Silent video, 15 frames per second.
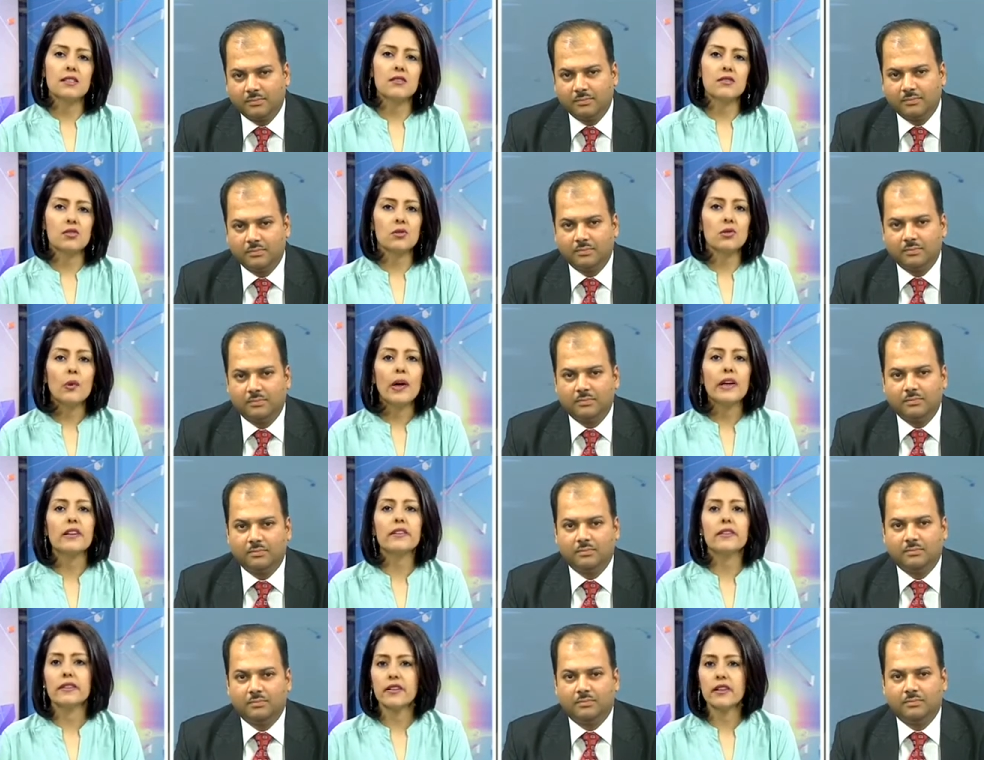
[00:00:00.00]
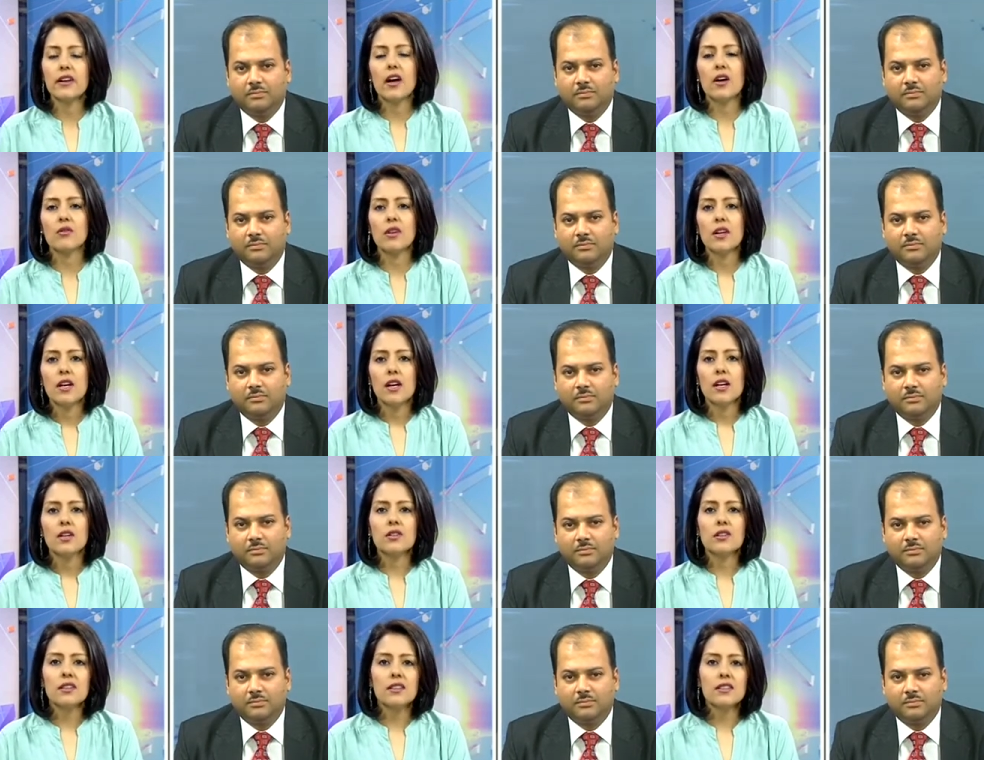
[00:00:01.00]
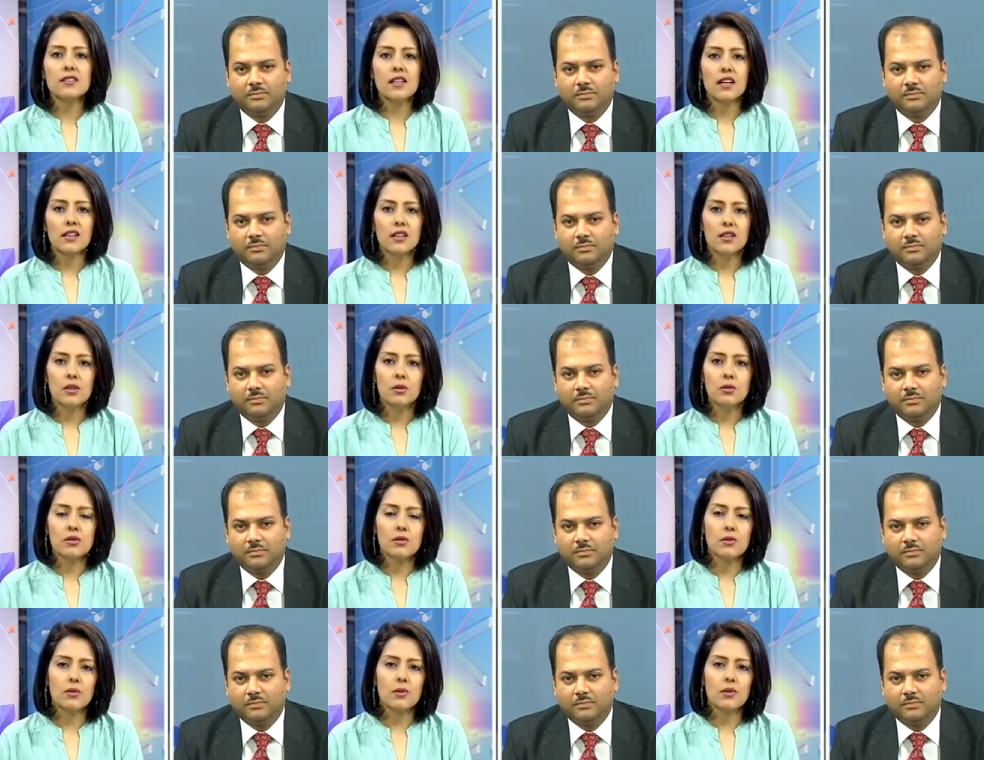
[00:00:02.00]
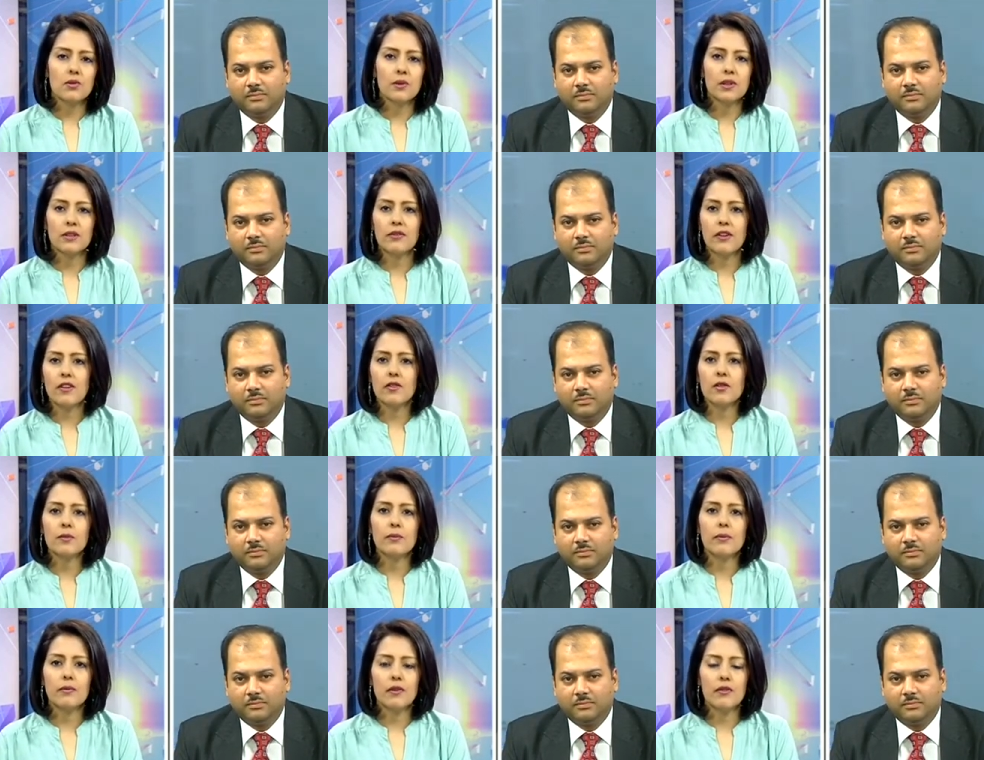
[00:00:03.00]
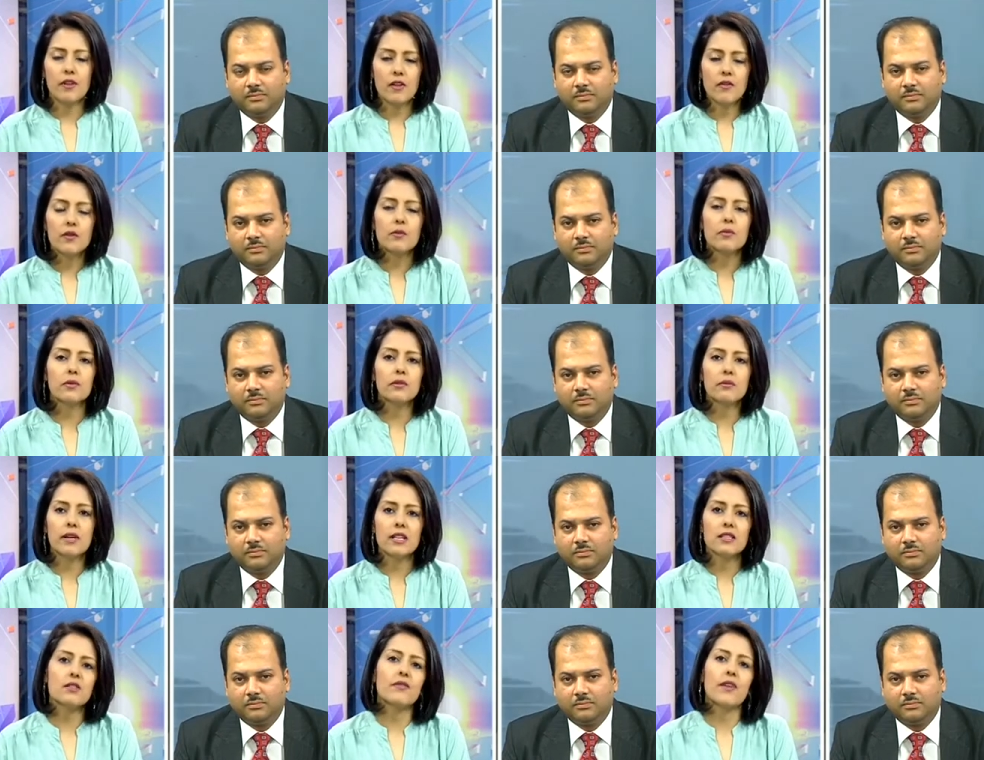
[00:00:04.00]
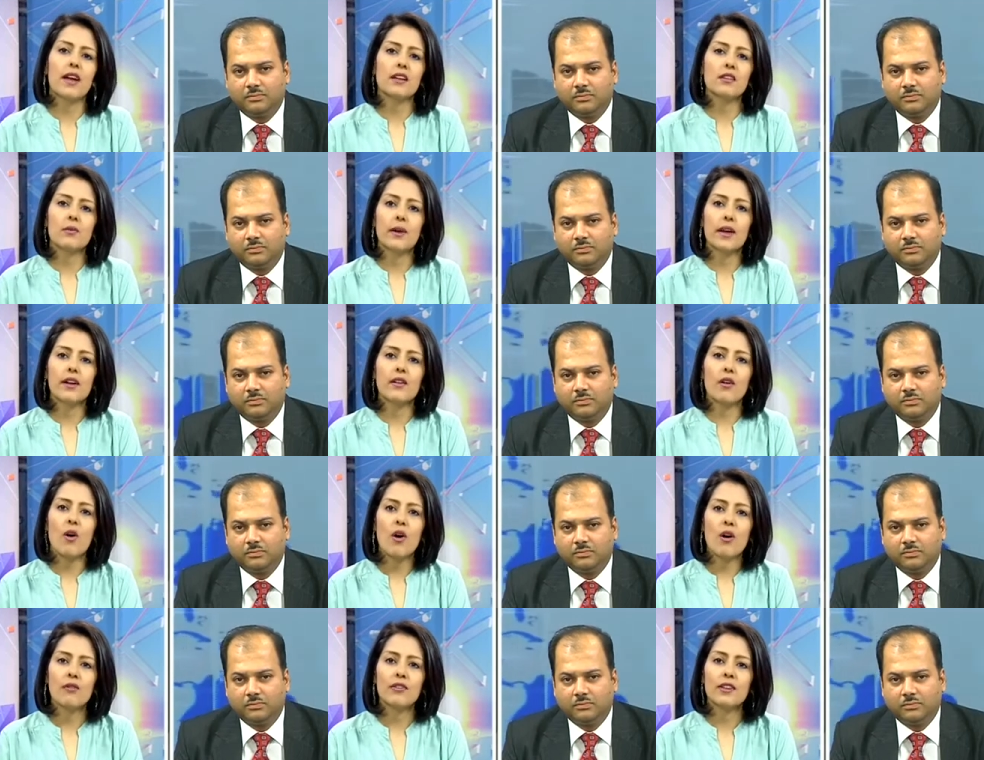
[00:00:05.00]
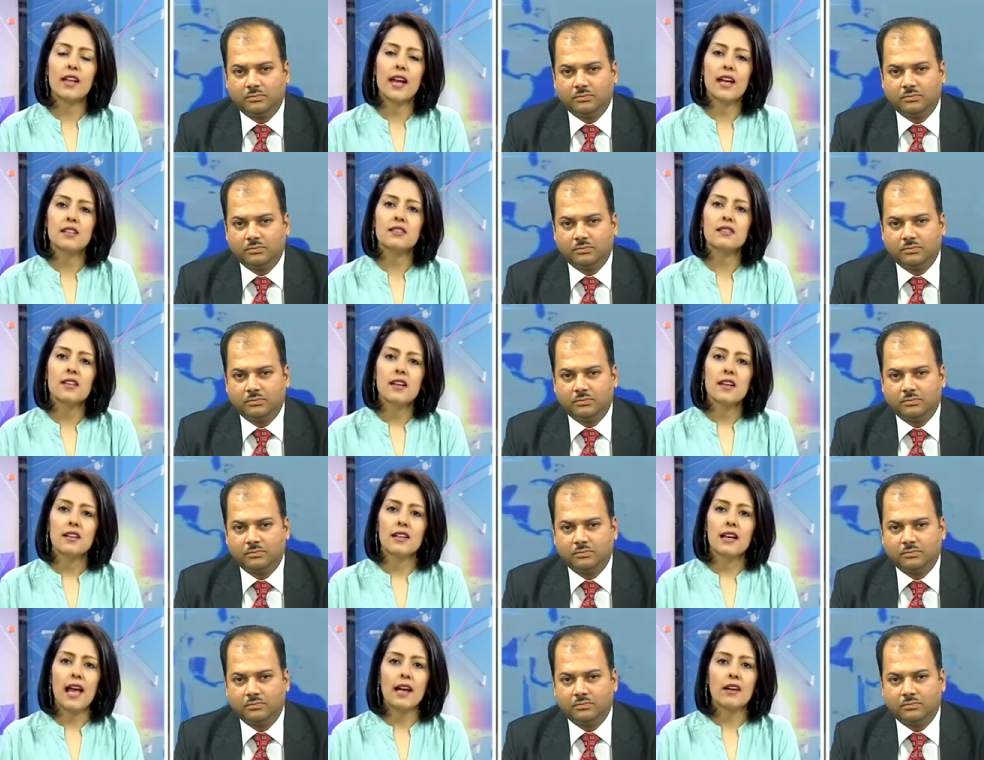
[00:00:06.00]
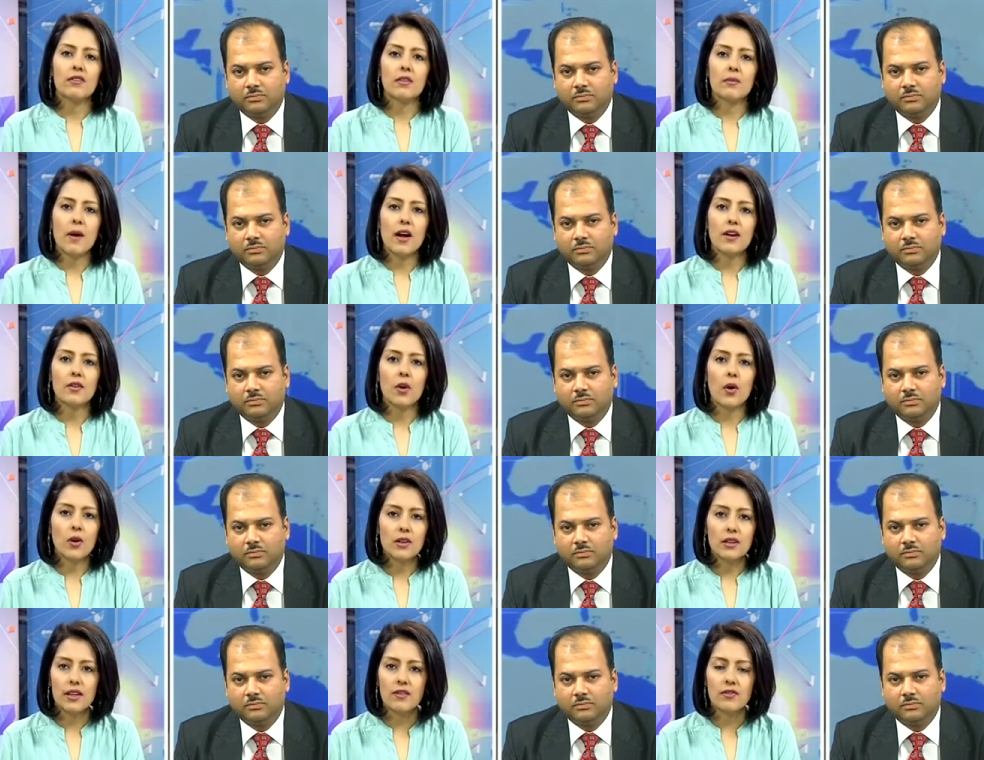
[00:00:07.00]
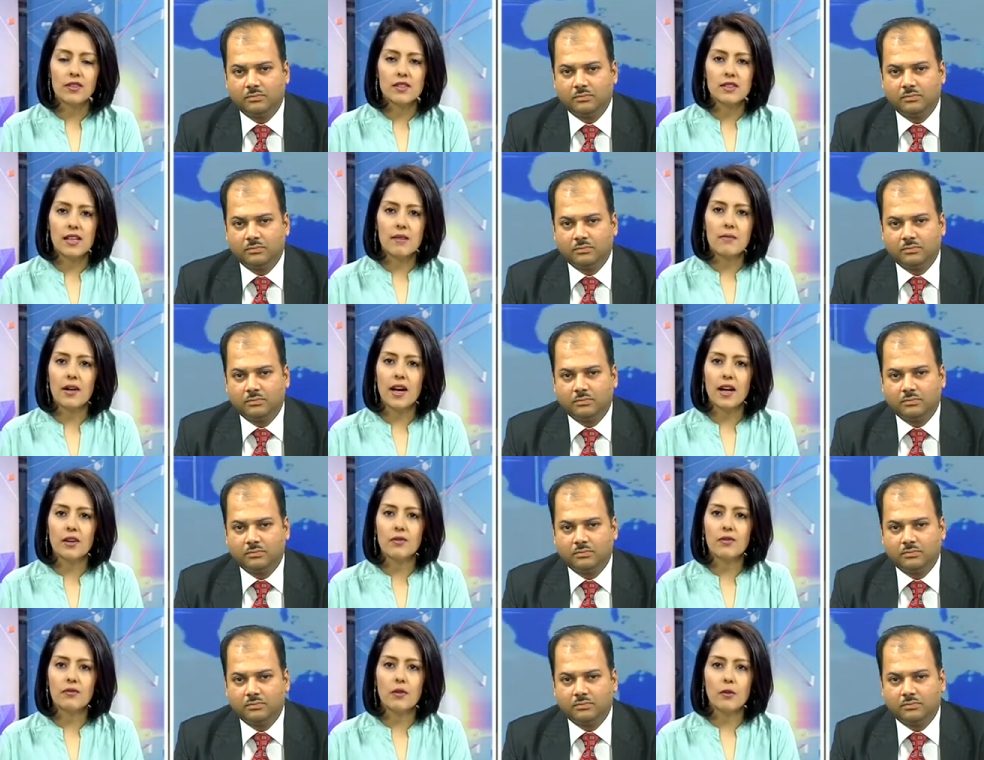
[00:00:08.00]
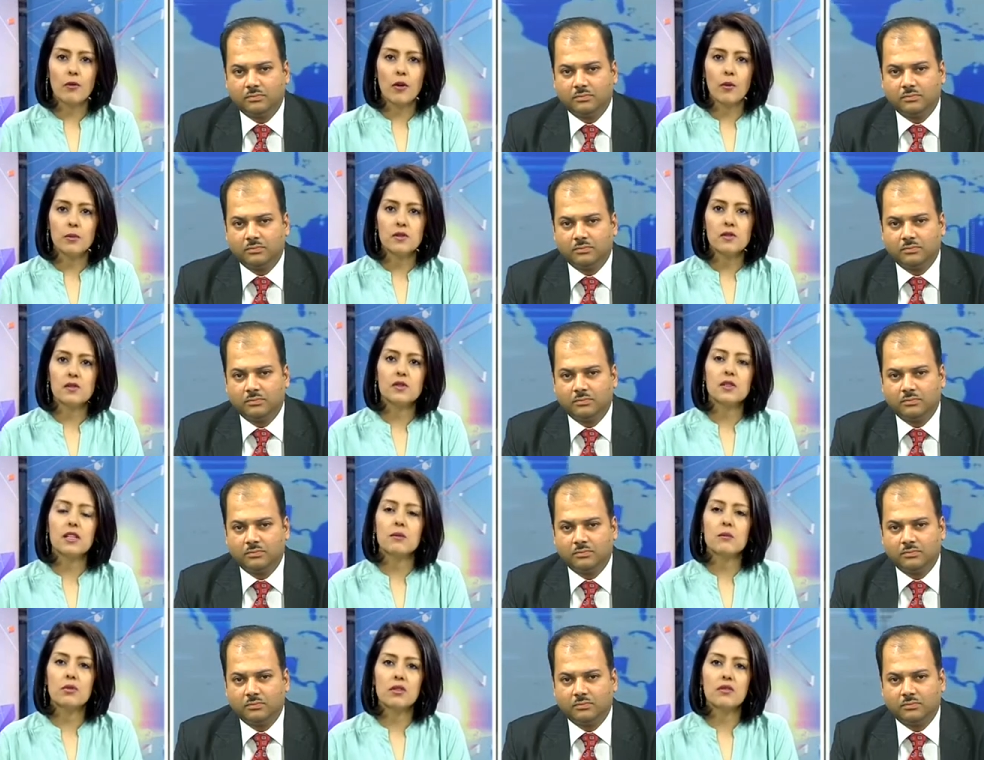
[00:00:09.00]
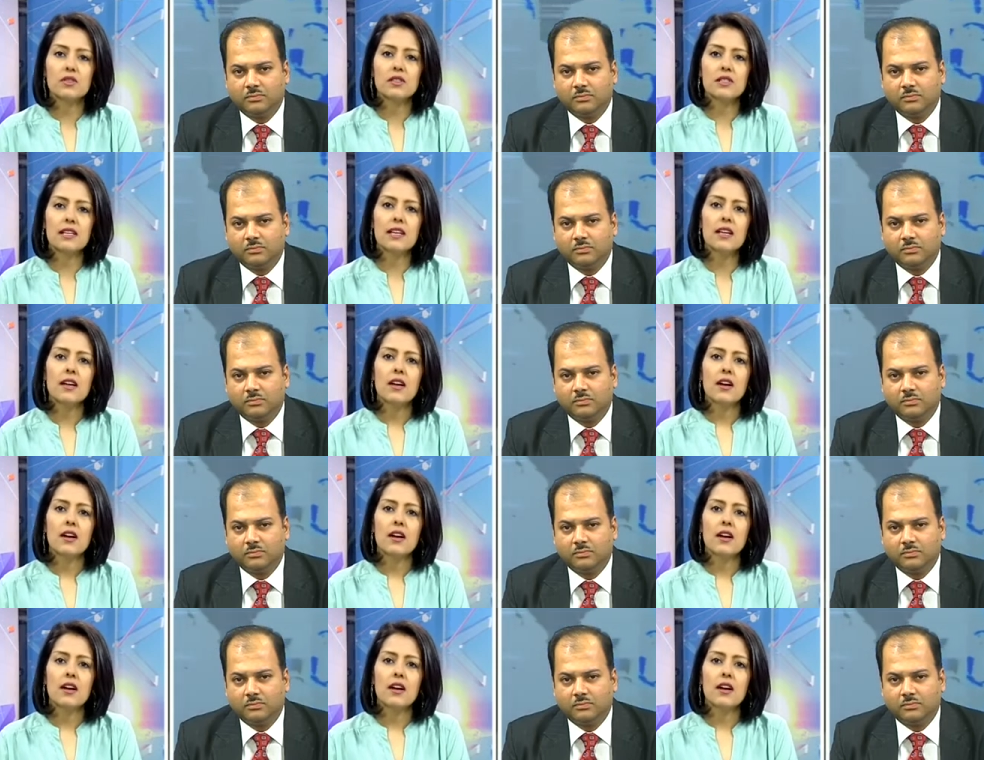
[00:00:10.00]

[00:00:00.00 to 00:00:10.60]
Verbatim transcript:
Speaker 1: have shown quite a turnaround. Do you think this continues, or will the favorable, favorable base effect wear off and hence the lack of demand not give the same kind of performance we've seen previously?